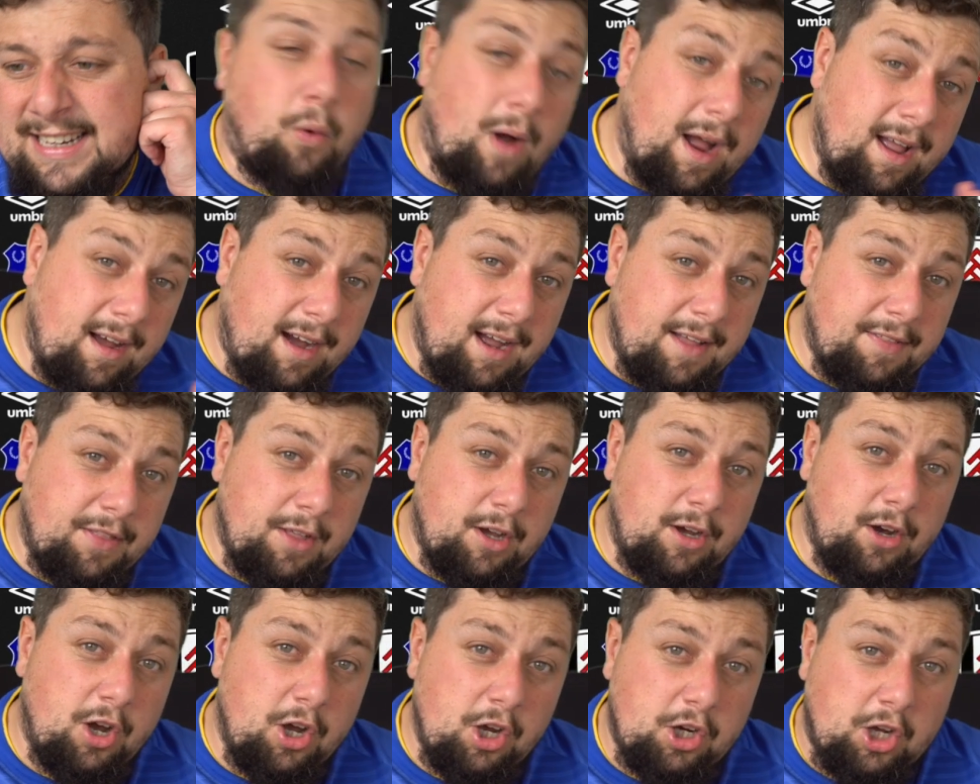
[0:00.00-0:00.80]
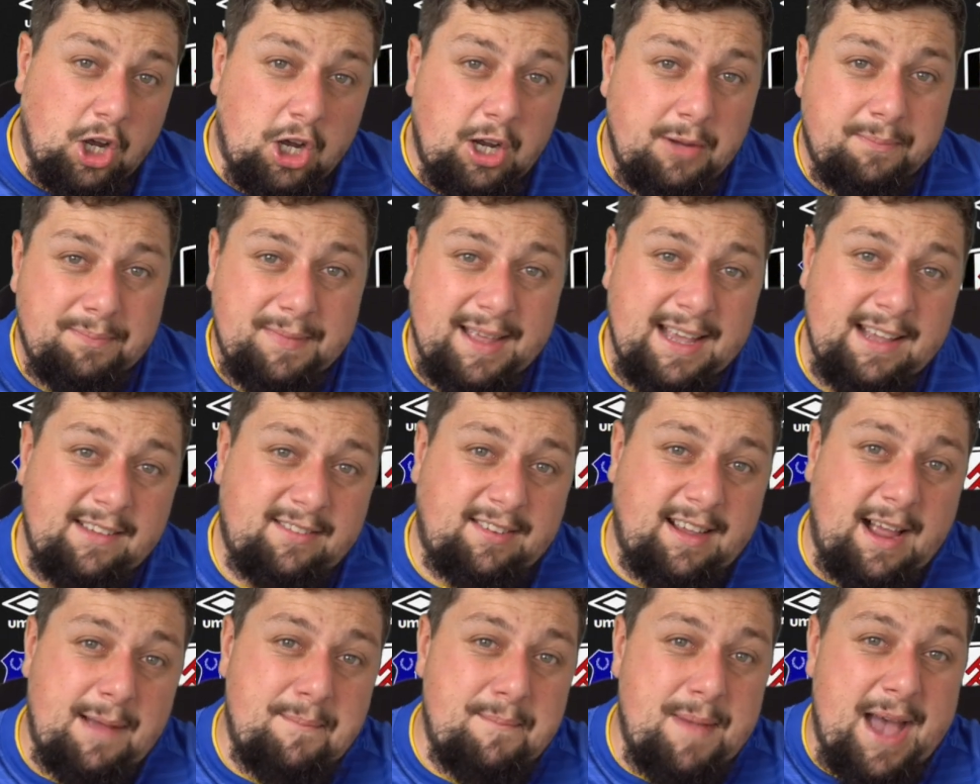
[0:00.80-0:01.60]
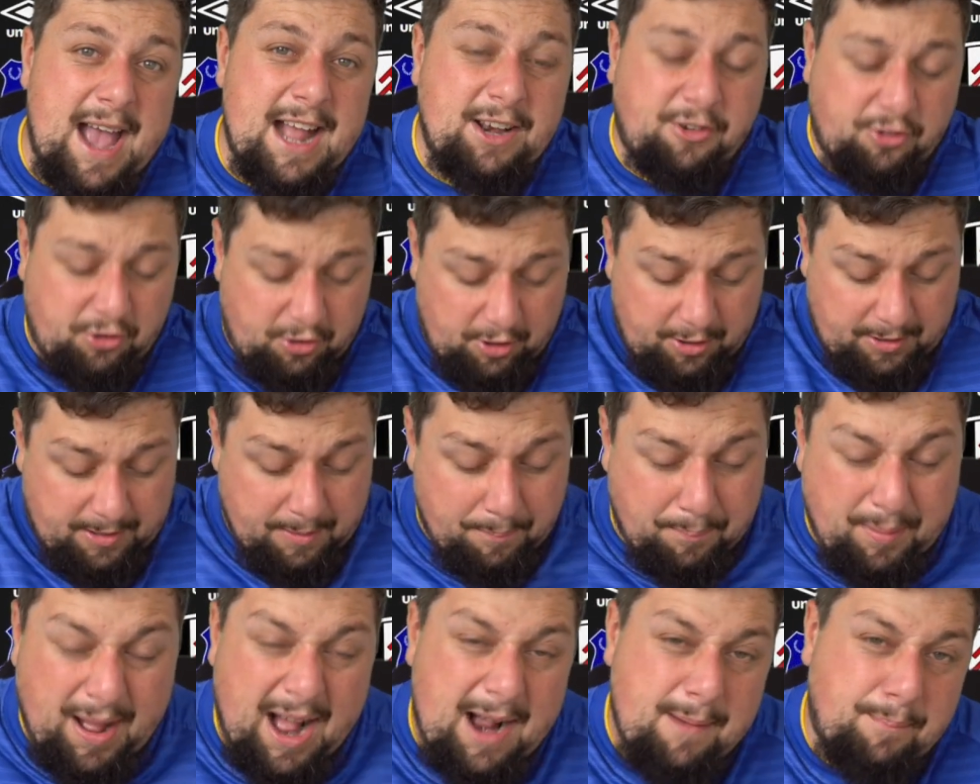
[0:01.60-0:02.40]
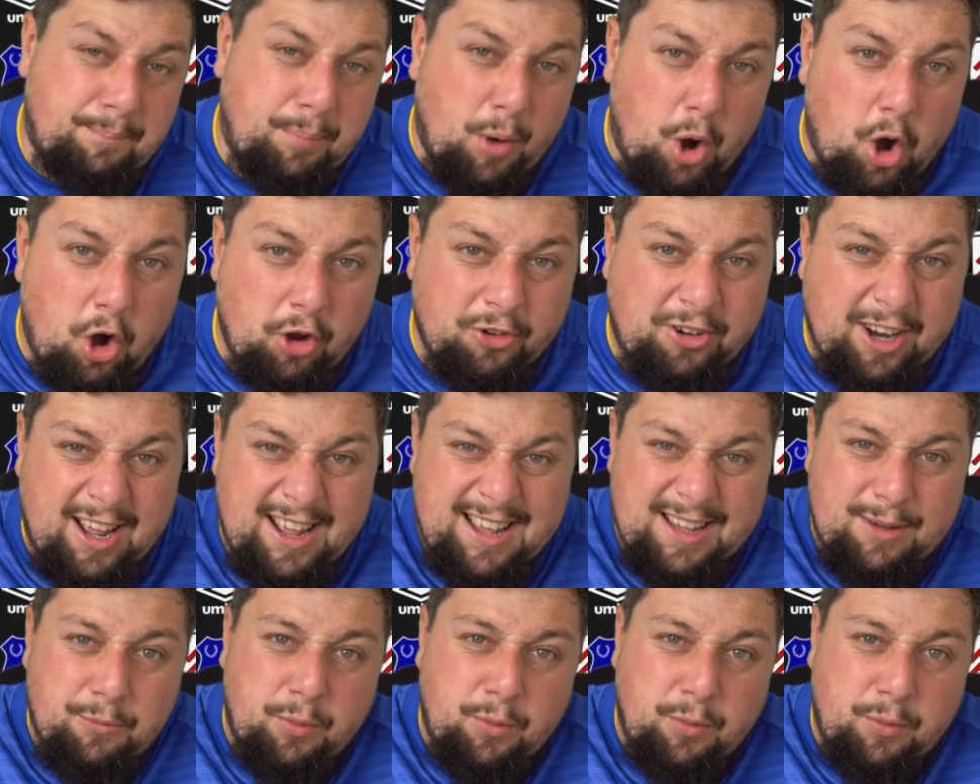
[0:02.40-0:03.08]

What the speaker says: Quite like the logo. It's like merged the black border